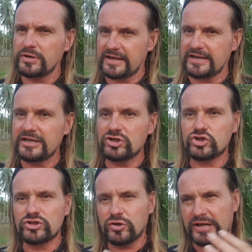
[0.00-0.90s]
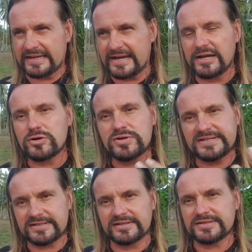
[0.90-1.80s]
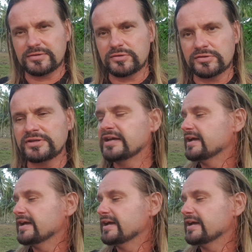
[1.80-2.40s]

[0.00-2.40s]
an agent, a gallerist, and so on.